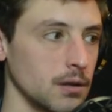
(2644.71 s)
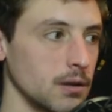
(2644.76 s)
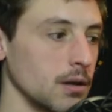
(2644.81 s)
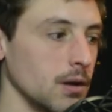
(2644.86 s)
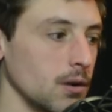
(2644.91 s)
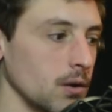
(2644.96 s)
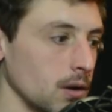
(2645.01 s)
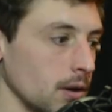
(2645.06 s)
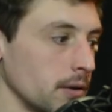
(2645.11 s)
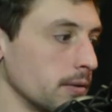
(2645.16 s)

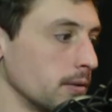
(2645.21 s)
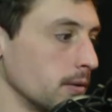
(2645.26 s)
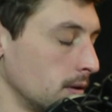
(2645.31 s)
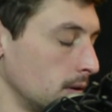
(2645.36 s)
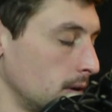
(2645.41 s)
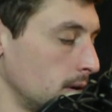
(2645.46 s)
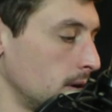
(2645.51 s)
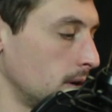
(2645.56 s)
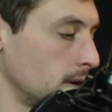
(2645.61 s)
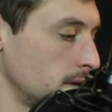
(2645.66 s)
Okay.
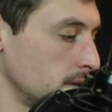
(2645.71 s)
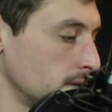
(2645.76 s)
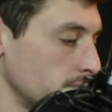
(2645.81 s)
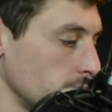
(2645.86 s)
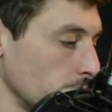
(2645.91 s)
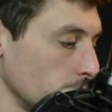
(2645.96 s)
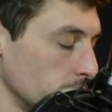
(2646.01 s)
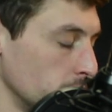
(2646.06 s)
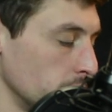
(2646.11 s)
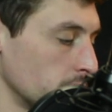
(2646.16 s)
So
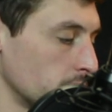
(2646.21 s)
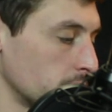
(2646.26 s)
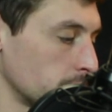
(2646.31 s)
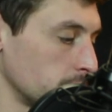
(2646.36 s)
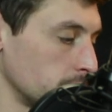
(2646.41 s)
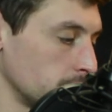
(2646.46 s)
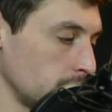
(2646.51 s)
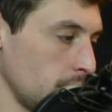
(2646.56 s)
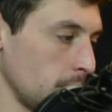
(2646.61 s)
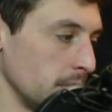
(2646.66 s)
you've
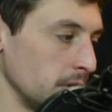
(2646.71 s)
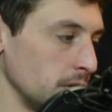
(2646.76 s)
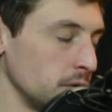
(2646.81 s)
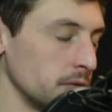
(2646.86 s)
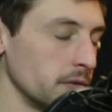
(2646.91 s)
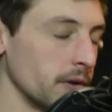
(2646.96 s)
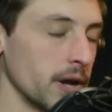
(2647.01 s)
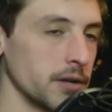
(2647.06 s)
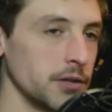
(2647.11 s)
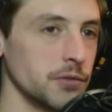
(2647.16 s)

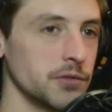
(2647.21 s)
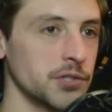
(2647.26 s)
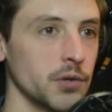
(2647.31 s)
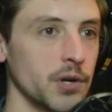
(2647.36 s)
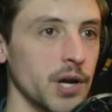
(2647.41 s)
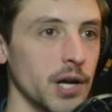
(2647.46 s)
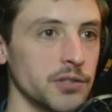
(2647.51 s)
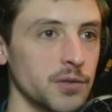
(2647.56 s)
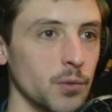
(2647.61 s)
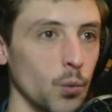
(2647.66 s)
still
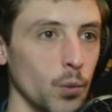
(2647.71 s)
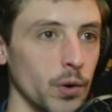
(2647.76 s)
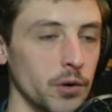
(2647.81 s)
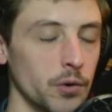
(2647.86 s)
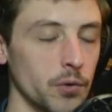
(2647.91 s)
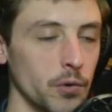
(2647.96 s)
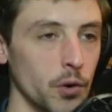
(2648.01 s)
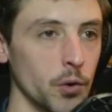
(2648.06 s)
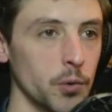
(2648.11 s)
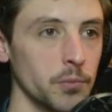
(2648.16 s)
got some wiggle
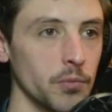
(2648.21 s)
room.